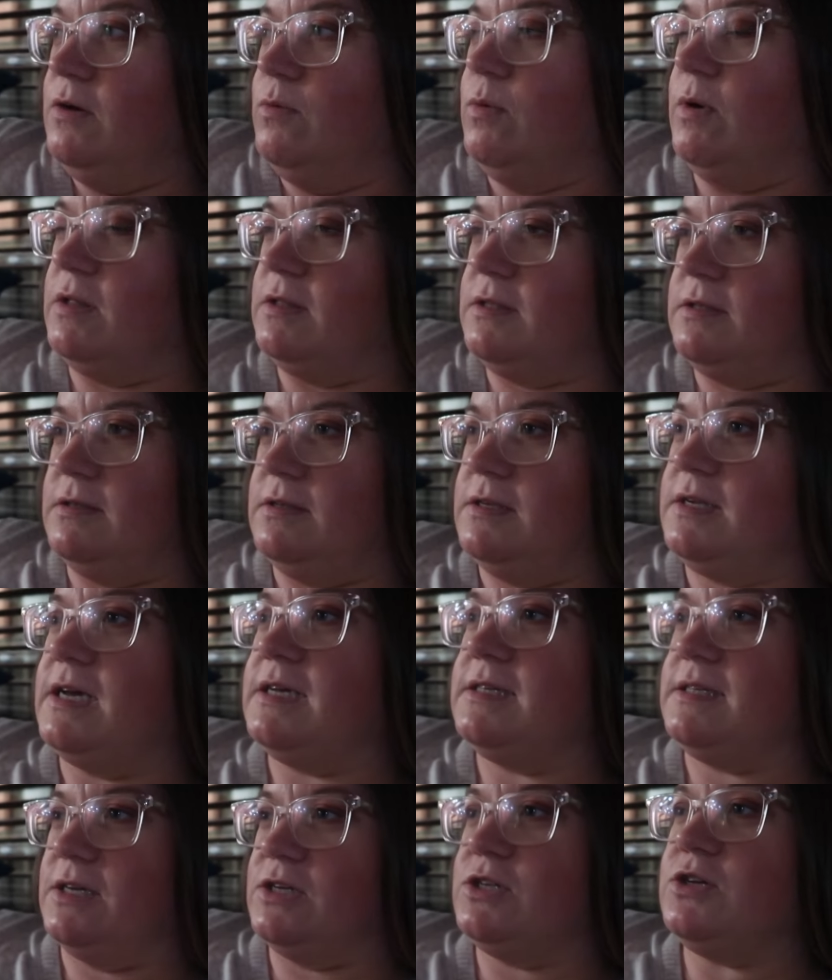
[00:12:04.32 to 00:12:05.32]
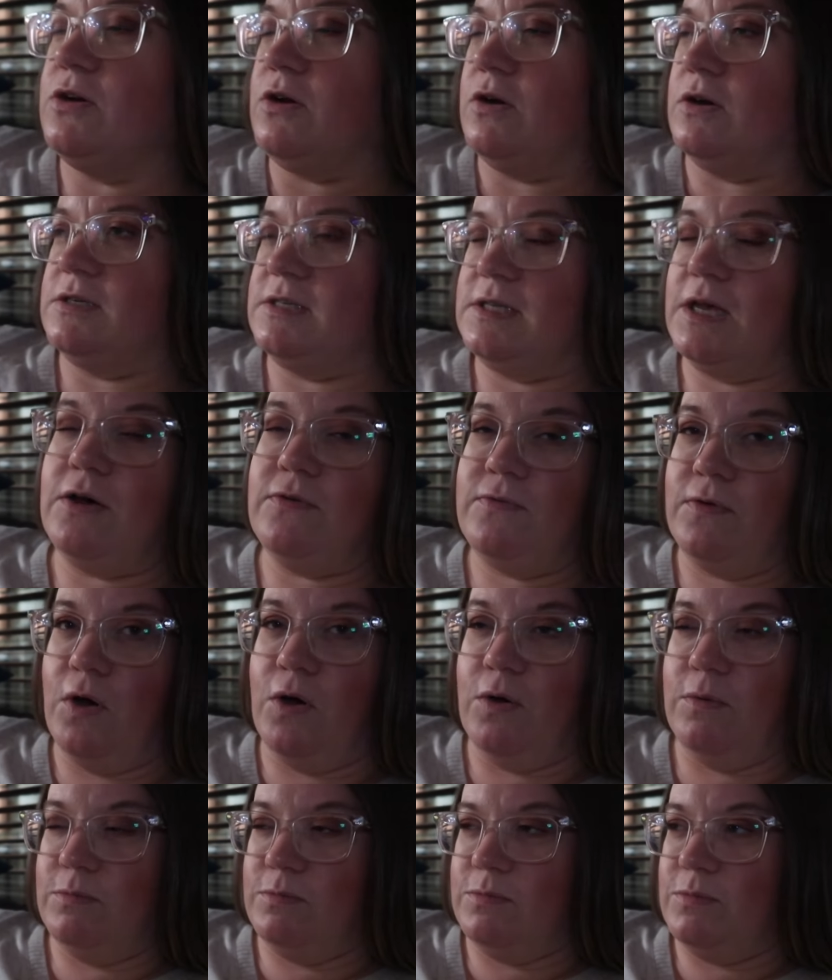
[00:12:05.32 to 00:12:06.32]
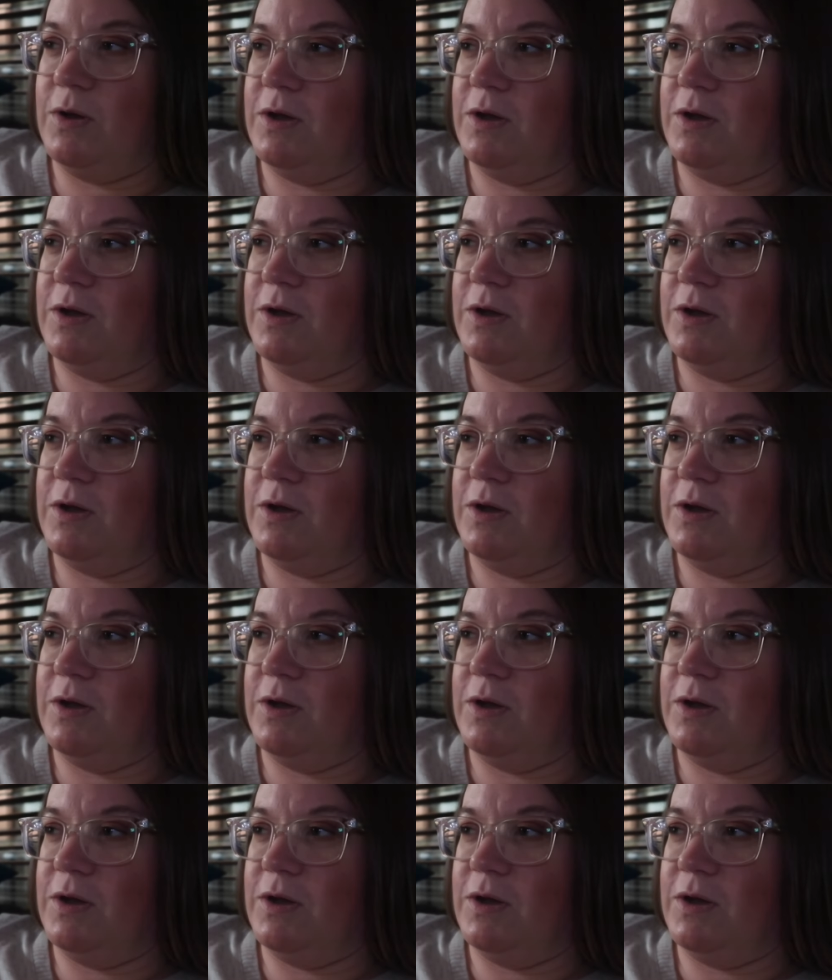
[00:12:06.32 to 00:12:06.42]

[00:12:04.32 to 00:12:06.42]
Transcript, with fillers: Well, Daisy took herself home